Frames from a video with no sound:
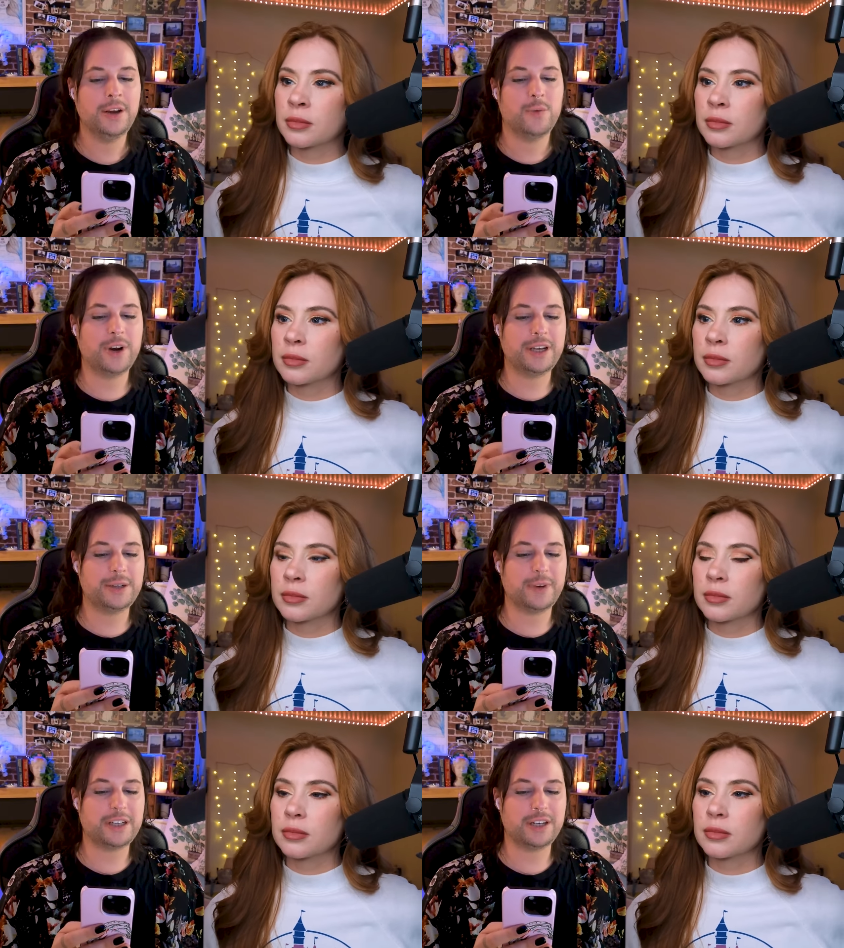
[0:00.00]
Speaker 1: where he
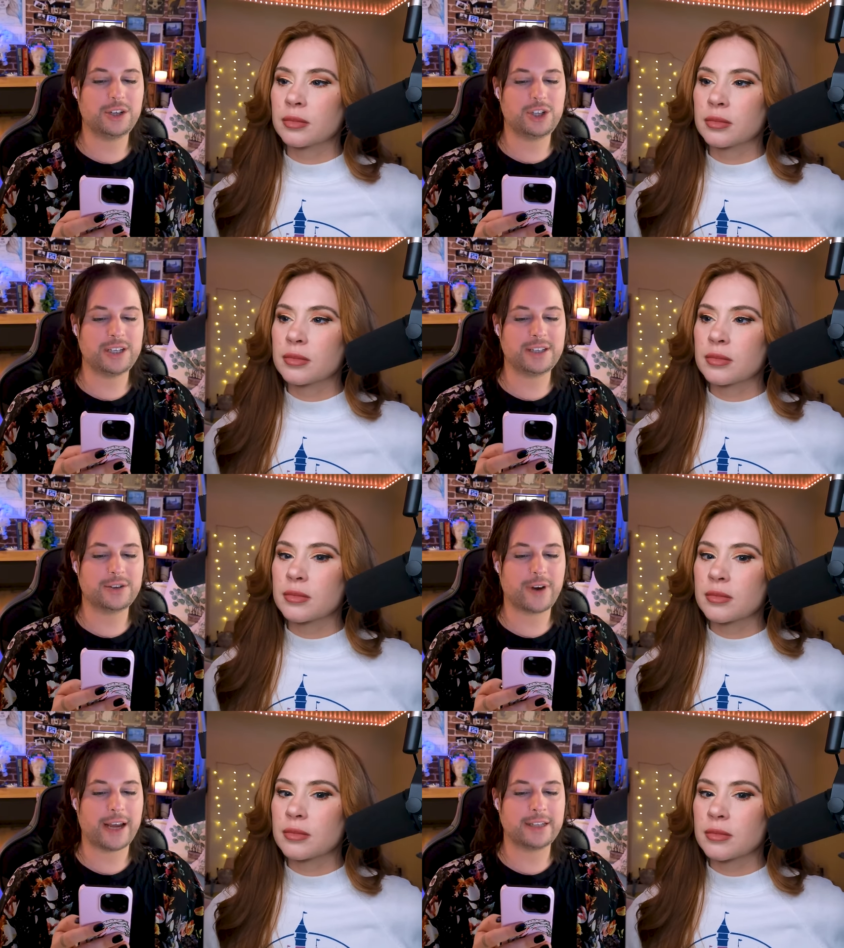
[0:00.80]
depicted a
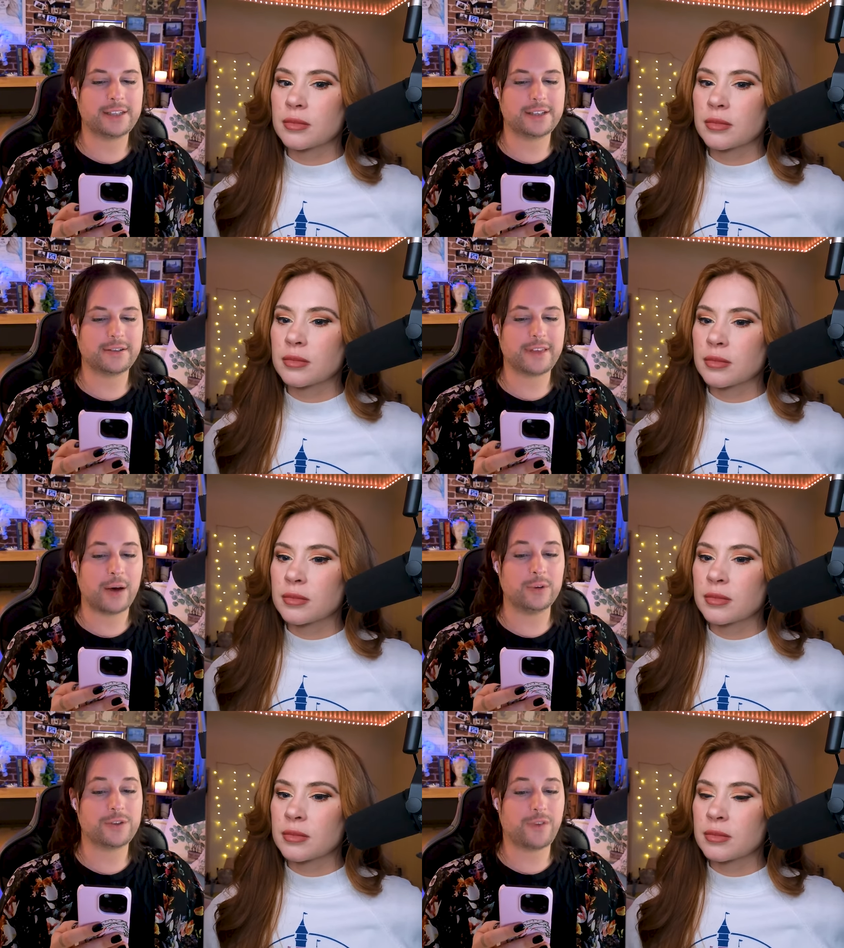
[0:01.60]
Jesus Christ
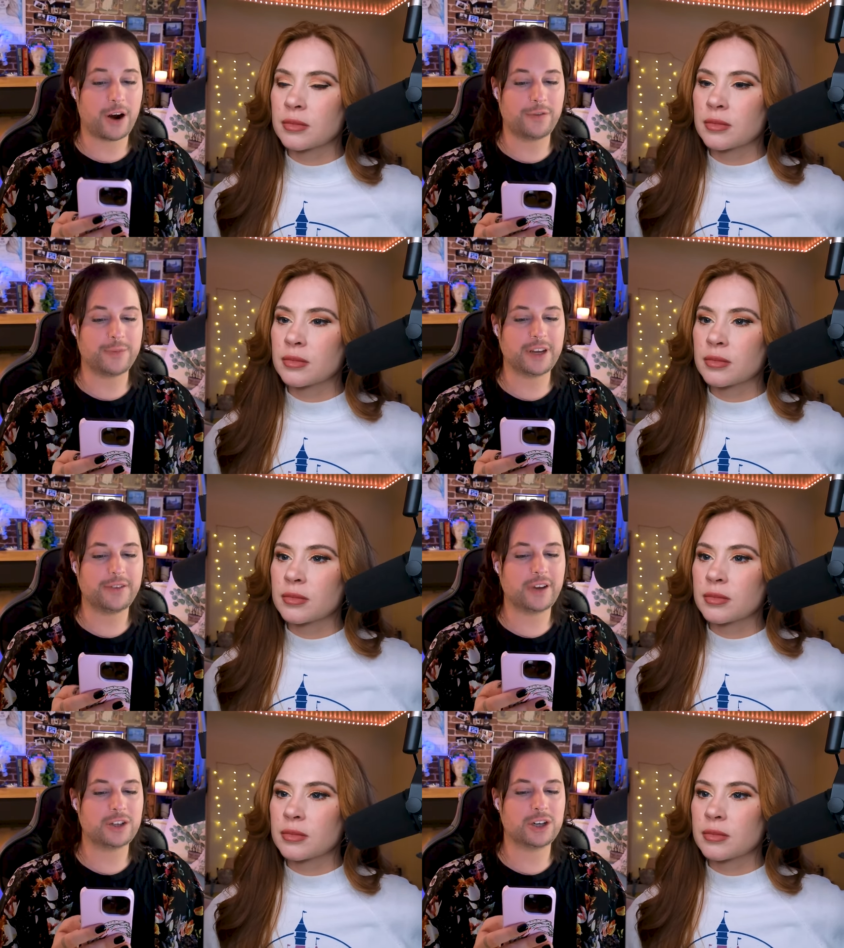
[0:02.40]
that was far from the
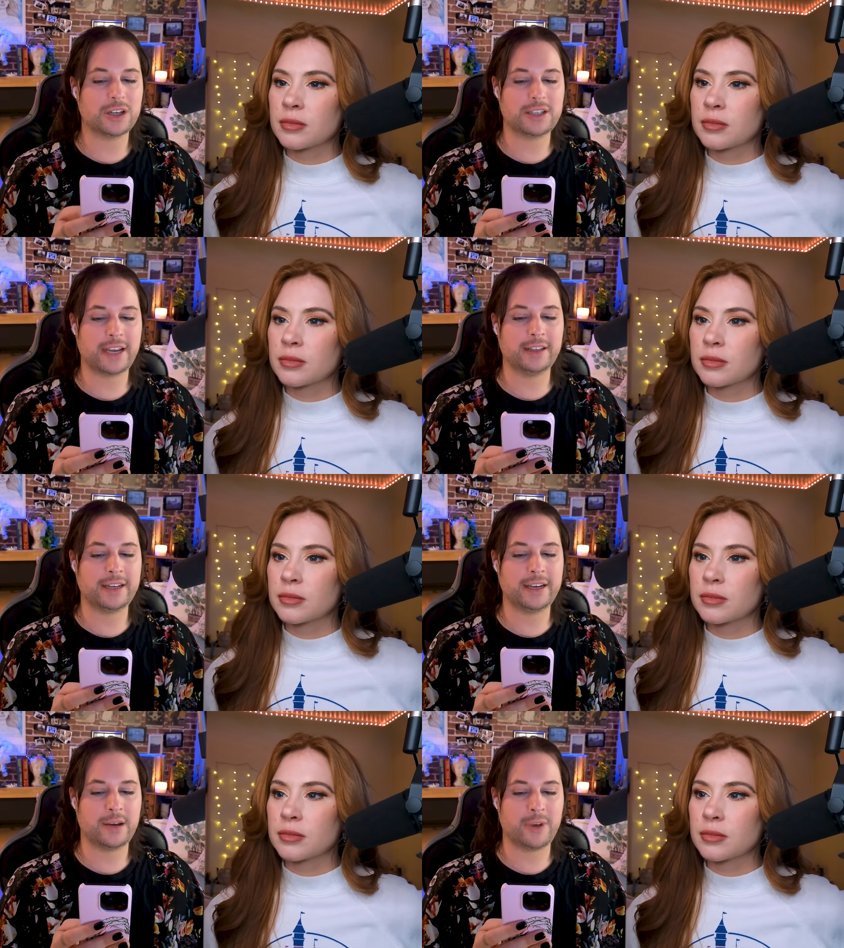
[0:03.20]
conventional
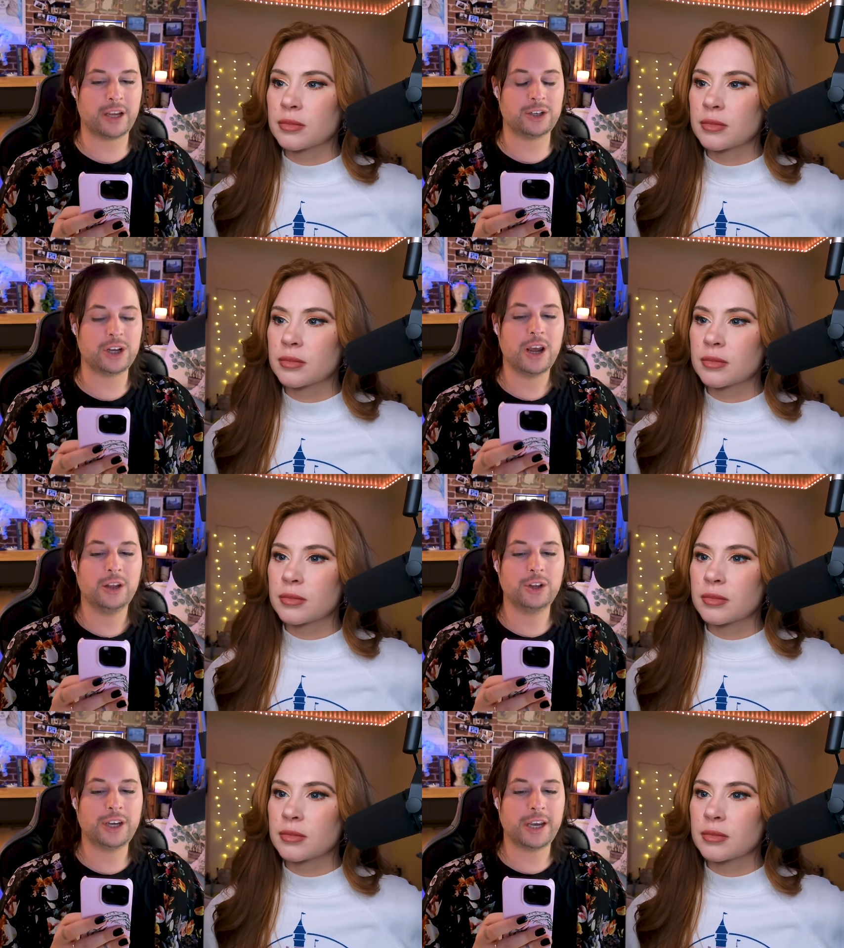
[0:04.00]
saintly image,
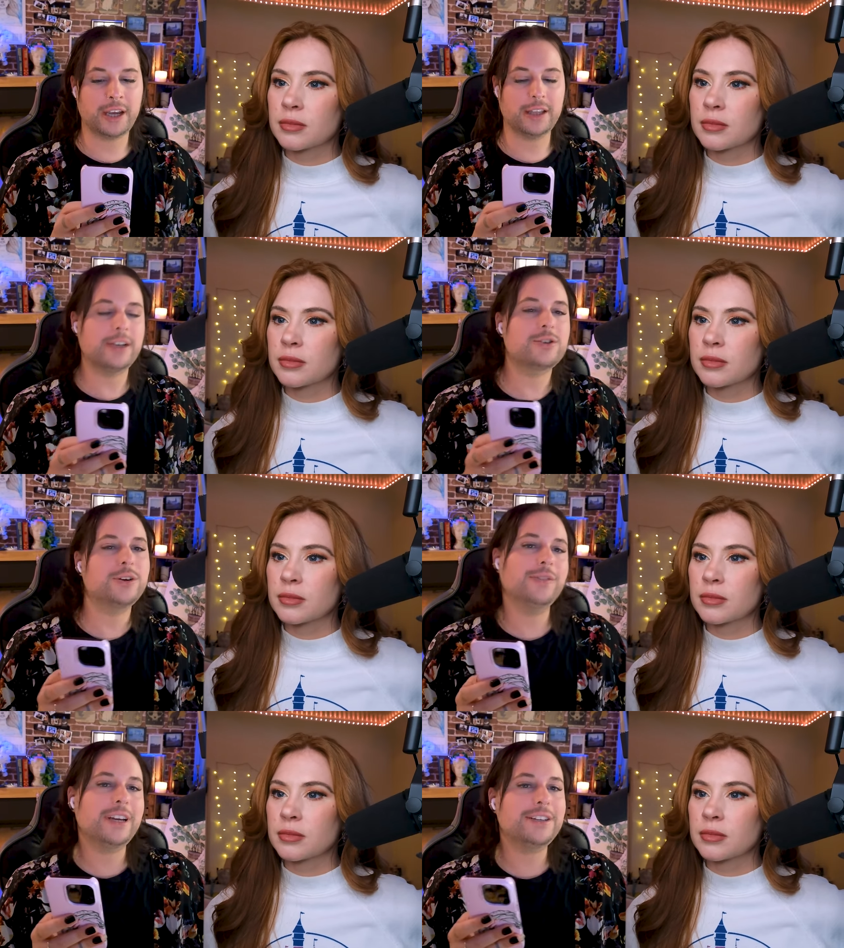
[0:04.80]
looking like
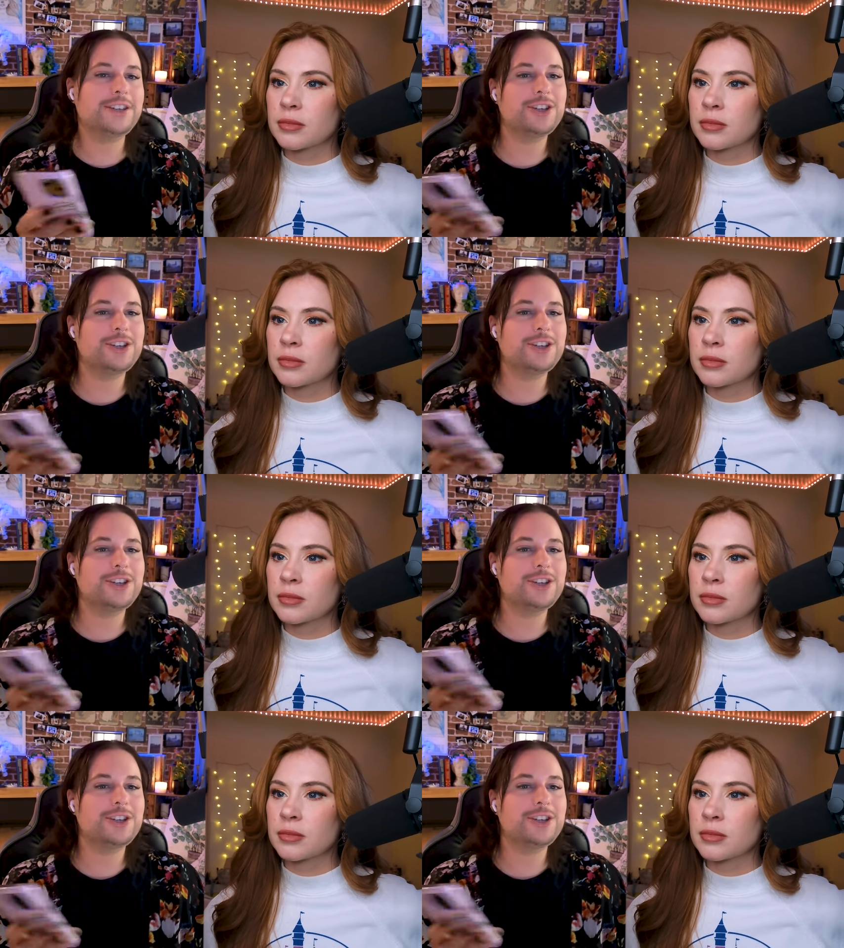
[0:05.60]
sort of like